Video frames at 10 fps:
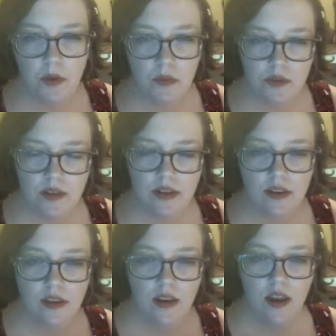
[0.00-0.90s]
post
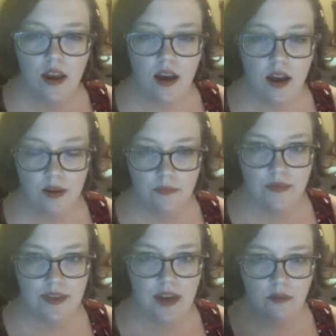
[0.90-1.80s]
it
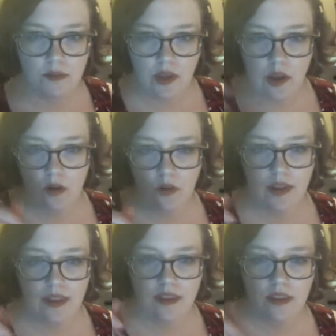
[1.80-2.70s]
down below
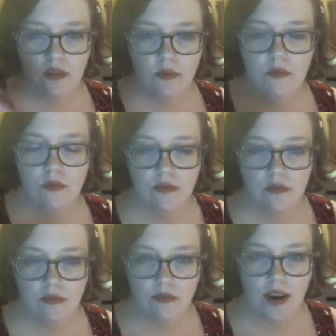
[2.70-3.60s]
in
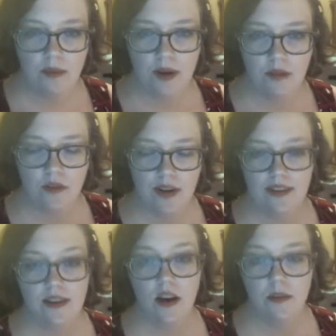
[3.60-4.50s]
right above
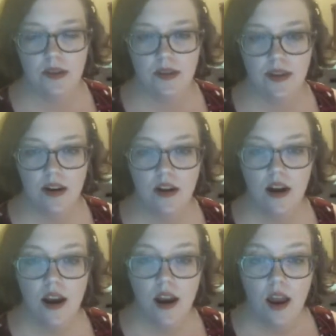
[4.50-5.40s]
where the comments are.